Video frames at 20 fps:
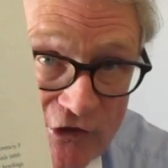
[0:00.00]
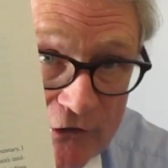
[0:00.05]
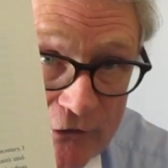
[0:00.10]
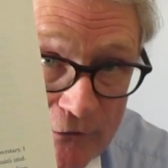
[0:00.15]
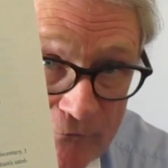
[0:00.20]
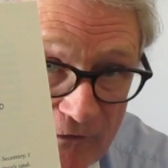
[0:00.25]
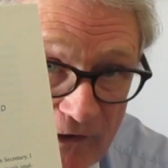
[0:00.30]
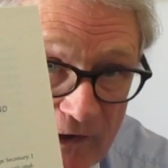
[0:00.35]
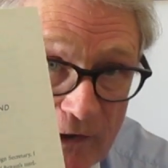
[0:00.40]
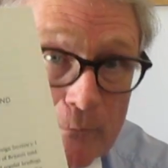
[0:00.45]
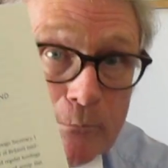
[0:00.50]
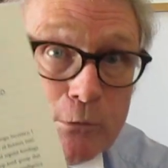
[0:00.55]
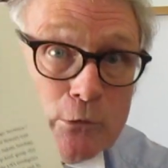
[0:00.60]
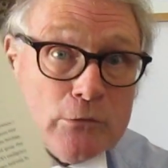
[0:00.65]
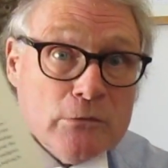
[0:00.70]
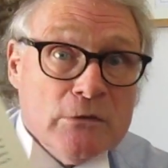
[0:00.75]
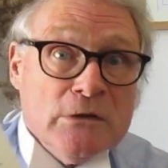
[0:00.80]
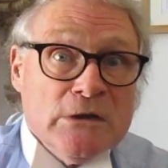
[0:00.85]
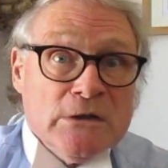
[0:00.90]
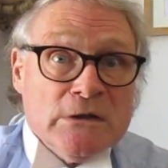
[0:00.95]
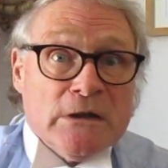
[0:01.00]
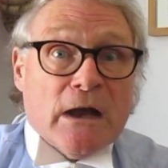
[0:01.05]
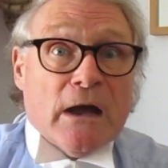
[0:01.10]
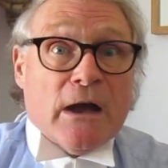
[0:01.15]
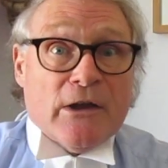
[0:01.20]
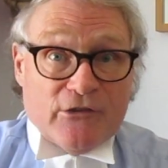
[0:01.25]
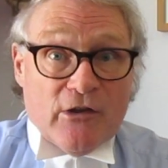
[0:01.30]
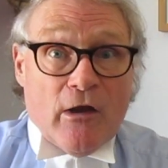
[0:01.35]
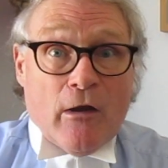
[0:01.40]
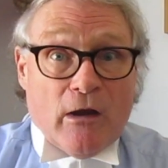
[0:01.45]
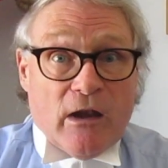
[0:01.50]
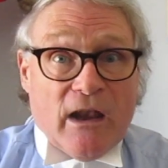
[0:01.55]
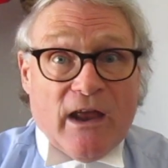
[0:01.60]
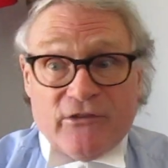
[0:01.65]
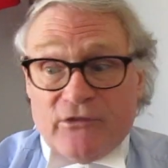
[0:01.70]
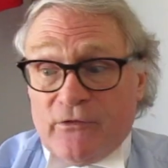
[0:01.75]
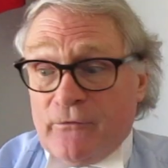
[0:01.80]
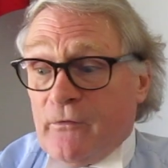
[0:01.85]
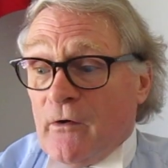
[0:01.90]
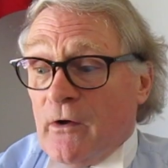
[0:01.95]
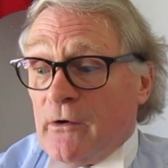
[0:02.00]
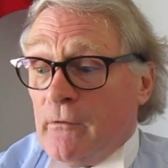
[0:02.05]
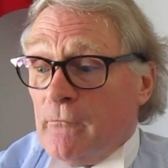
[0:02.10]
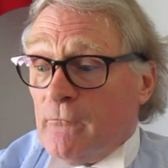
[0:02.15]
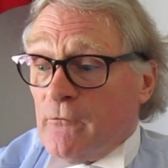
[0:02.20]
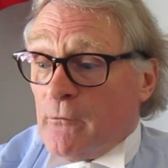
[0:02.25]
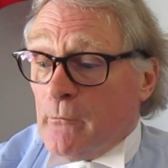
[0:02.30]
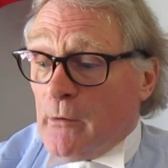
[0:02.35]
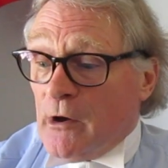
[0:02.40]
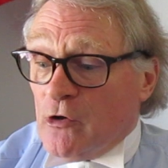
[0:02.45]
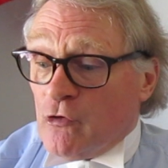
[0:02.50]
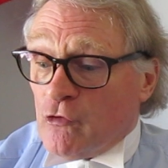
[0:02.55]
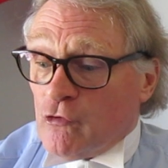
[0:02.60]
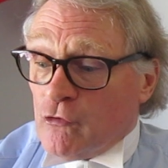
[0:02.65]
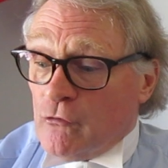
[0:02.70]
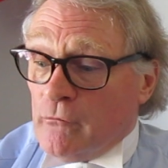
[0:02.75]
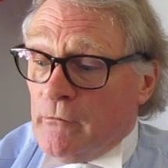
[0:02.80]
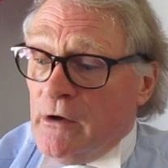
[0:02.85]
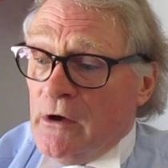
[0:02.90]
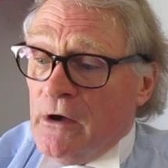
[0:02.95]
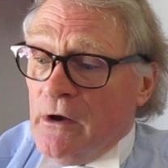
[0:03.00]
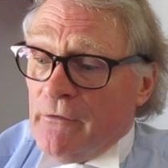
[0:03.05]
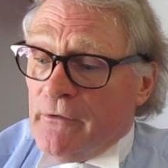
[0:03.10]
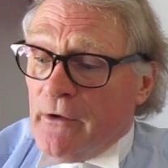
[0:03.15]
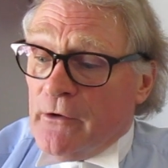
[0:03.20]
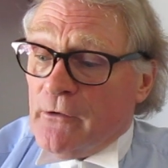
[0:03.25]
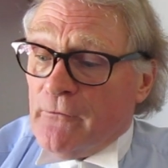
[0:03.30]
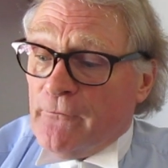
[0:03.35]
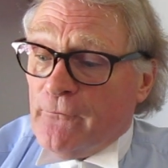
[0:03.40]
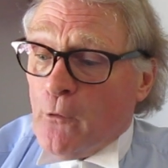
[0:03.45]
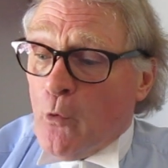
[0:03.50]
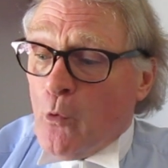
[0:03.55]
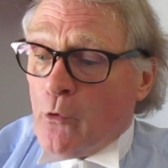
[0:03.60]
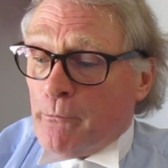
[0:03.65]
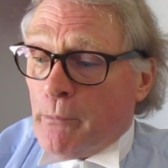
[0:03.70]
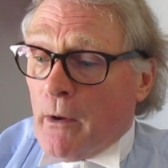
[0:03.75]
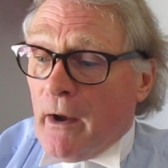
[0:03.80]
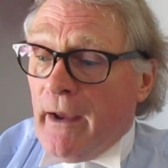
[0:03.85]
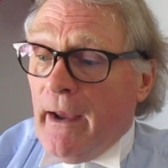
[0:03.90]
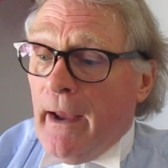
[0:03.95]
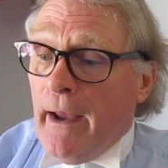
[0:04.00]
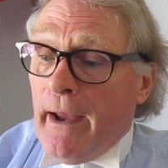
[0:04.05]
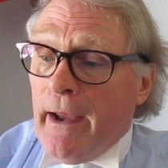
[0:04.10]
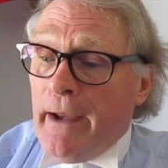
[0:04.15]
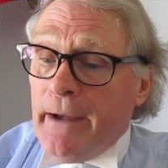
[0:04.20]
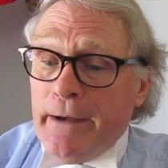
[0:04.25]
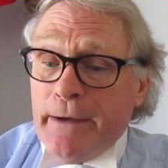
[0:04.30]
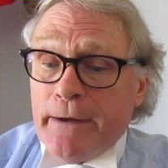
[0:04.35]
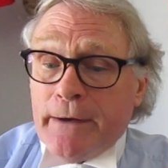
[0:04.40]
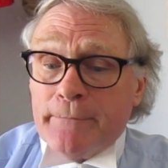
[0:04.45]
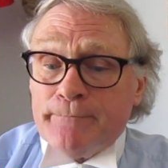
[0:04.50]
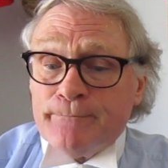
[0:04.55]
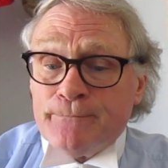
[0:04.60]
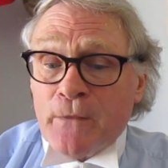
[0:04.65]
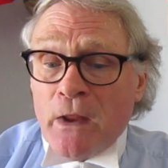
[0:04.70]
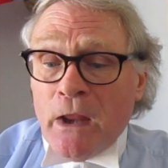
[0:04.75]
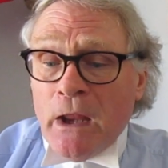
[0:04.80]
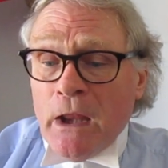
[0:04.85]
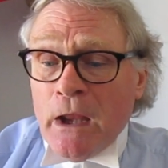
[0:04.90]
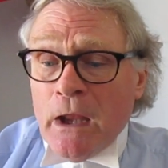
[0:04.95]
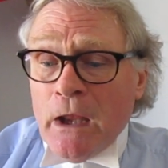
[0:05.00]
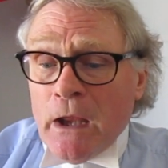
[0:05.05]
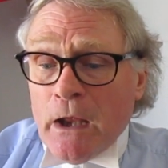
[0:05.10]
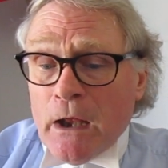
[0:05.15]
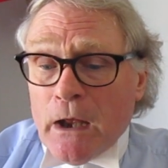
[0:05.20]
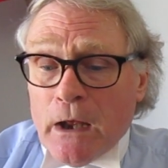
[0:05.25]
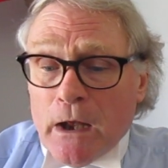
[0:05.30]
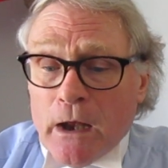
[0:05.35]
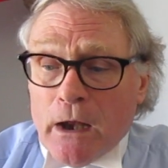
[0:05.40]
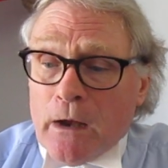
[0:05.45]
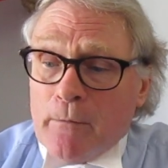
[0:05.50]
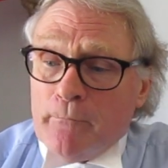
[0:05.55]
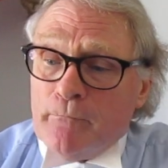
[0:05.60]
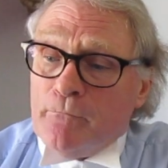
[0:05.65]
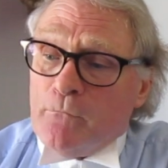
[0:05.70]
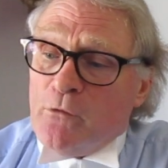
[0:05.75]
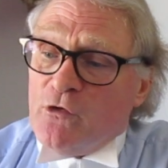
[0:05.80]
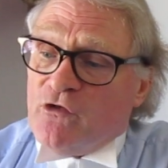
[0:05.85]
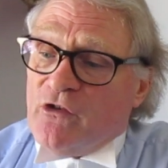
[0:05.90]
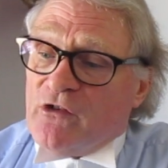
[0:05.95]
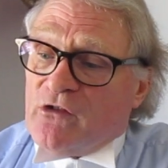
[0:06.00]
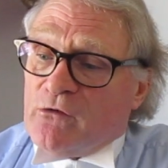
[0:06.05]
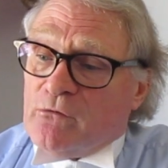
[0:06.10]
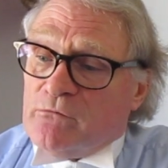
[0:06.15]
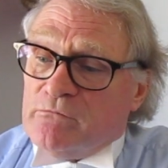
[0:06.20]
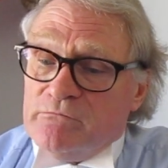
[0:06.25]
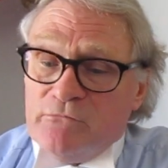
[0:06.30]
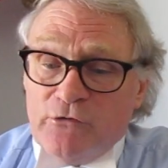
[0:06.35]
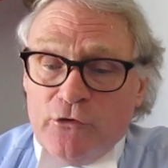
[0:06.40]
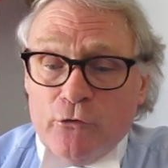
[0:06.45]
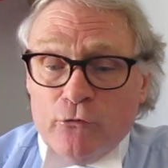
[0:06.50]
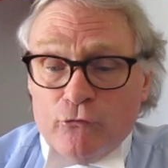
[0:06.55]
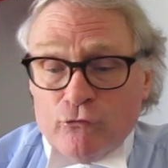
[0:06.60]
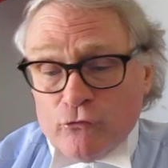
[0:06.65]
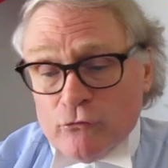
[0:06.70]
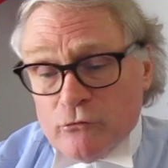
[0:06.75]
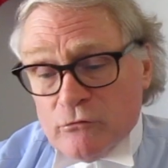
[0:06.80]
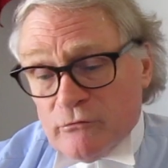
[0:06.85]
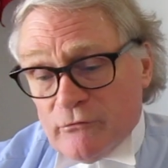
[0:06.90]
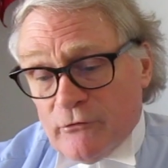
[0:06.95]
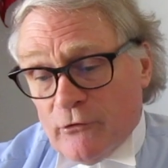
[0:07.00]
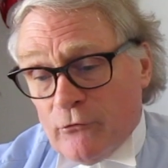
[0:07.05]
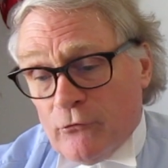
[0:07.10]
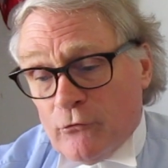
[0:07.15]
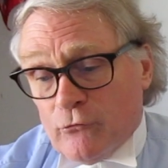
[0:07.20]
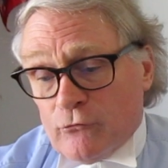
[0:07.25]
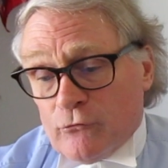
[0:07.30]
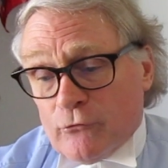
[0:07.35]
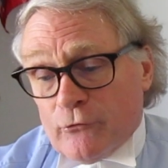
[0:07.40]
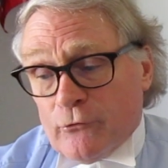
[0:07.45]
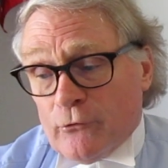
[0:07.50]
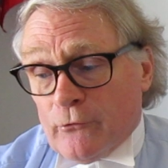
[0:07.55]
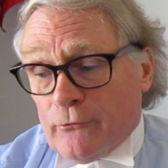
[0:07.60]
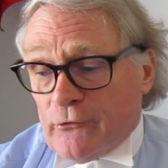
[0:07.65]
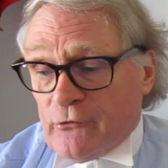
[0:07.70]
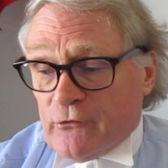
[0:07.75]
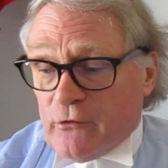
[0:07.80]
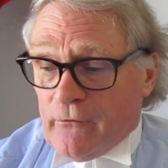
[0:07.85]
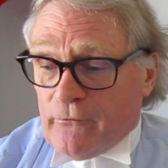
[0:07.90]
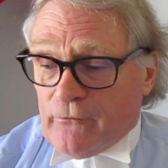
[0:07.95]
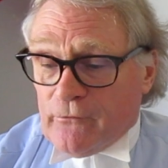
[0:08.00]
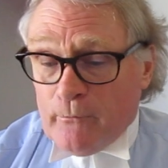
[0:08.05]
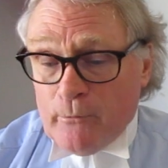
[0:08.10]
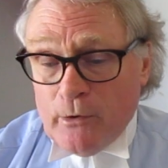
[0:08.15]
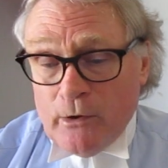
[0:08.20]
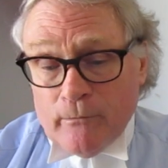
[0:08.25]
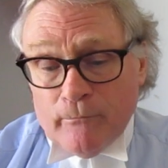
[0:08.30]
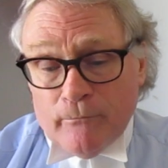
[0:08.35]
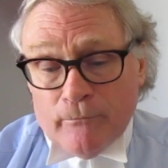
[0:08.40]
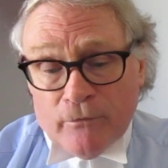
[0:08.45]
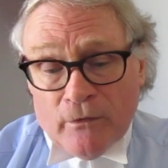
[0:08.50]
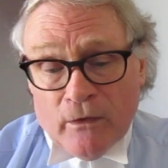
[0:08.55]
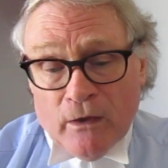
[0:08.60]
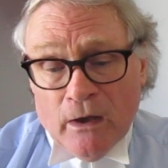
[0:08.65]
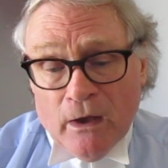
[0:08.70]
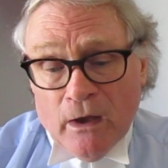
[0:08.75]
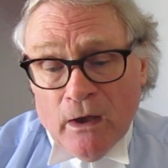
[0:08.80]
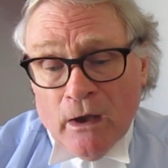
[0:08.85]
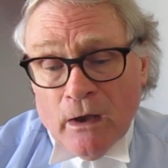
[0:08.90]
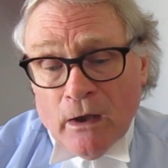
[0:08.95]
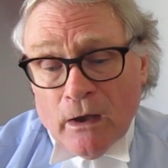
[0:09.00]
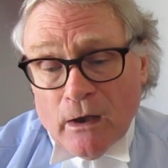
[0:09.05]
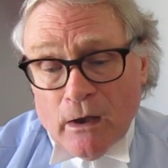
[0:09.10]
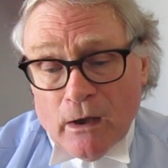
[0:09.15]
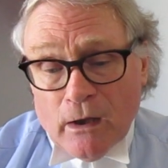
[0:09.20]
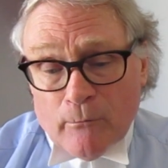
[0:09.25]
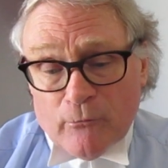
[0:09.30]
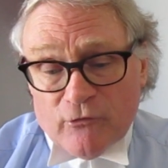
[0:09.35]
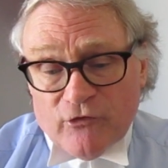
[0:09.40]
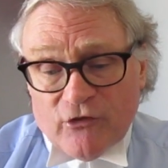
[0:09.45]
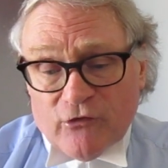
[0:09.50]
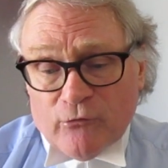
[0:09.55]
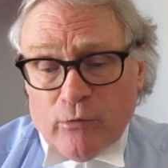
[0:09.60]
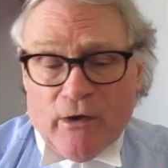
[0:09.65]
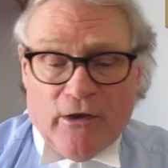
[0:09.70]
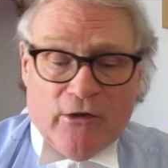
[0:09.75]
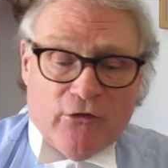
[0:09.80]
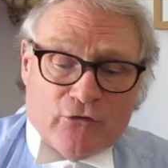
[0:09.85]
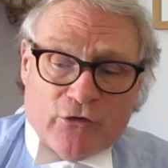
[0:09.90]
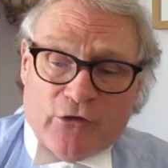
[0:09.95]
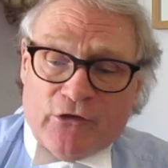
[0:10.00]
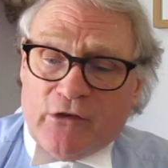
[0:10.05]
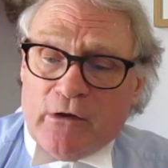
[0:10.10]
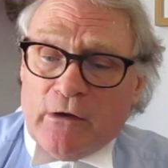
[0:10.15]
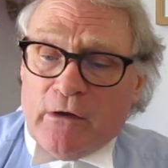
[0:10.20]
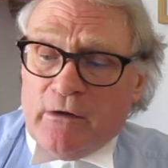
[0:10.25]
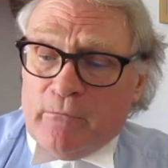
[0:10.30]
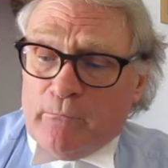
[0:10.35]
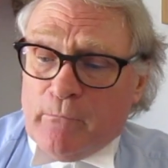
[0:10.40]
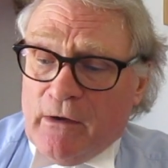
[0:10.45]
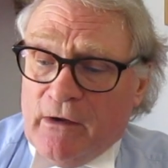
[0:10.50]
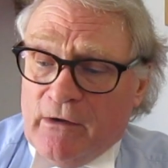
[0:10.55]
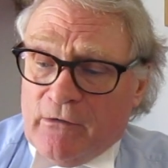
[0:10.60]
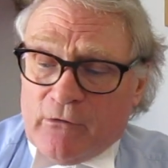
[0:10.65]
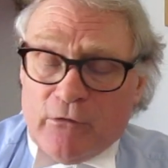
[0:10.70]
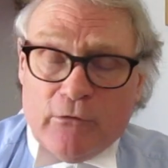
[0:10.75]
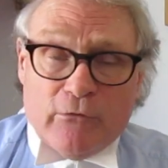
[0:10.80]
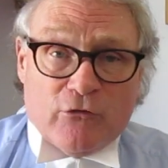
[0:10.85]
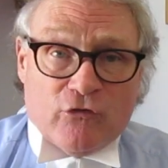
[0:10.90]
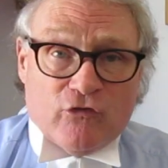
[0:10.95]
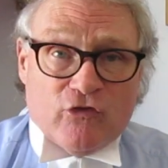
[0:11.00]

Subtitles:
is available as unclassified information. Then the foreword by Haig, which is usual sort of stuff from him, which is quite interesting. He's a